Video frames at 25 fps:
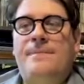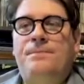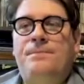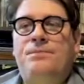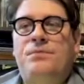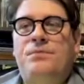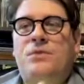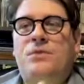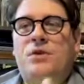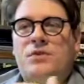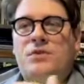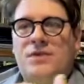
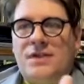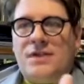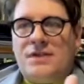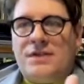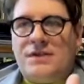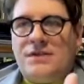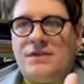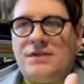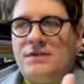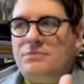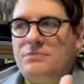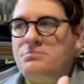there's
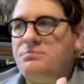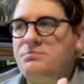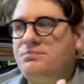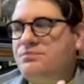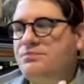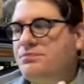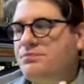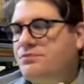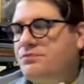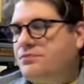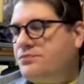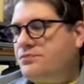this
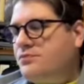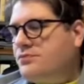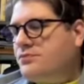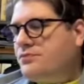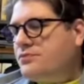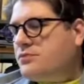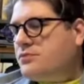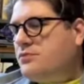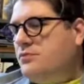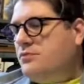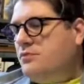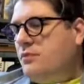
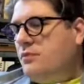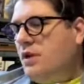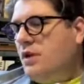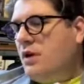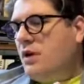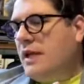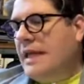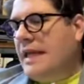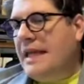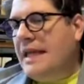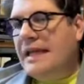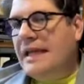
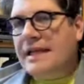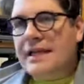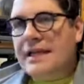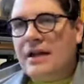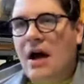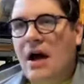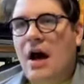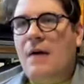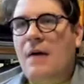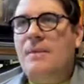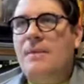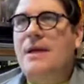
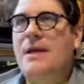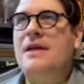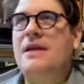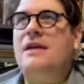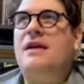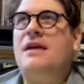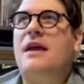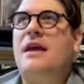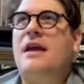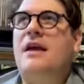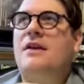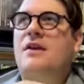
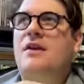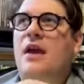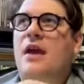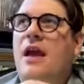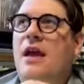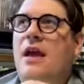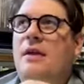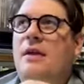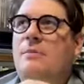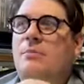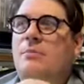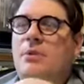economic and
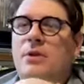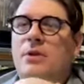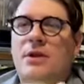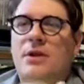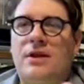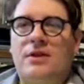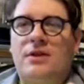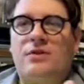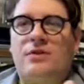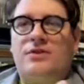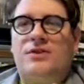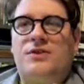and
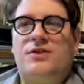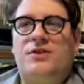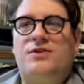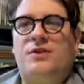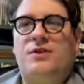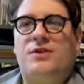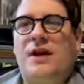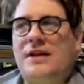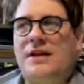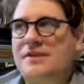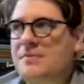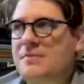political
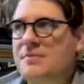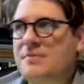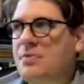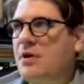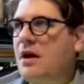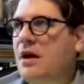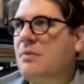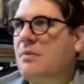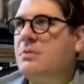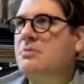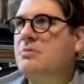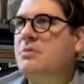stress
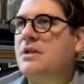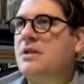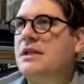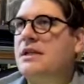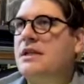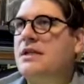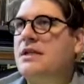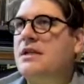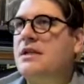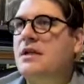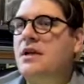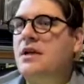
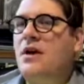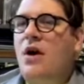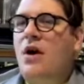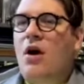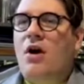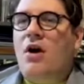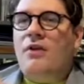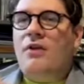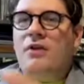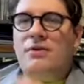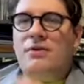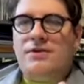probably
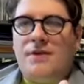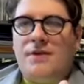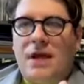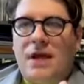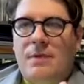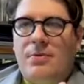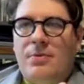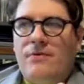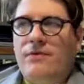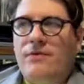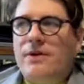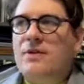on those
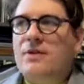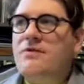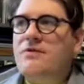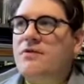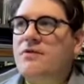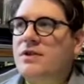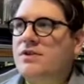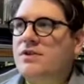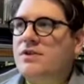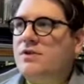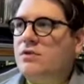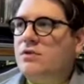type of
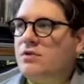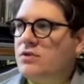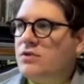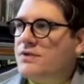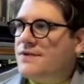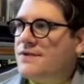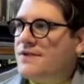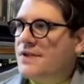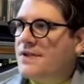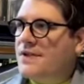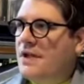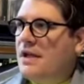
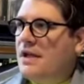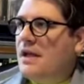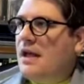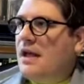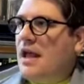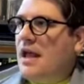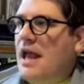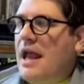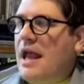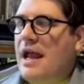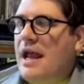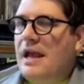individuals
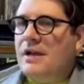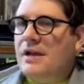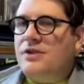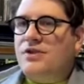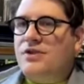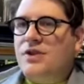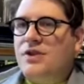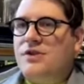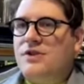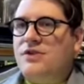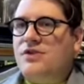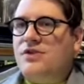and
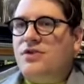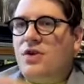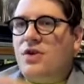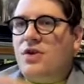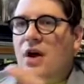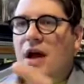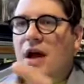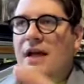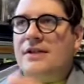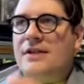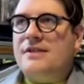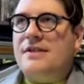just
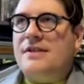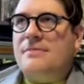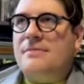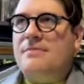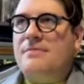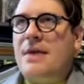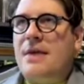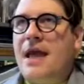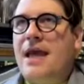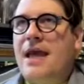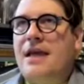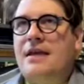trying to
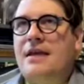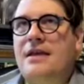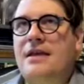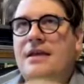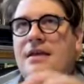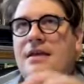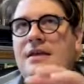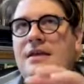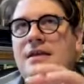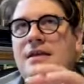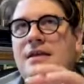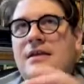
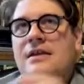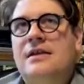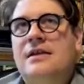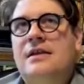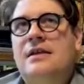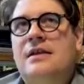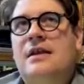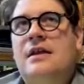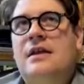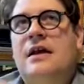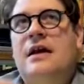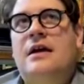make
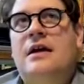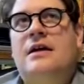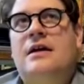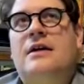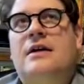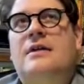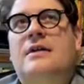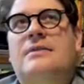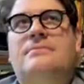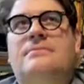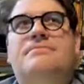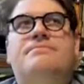
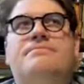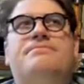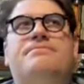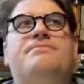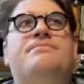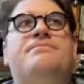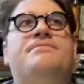um,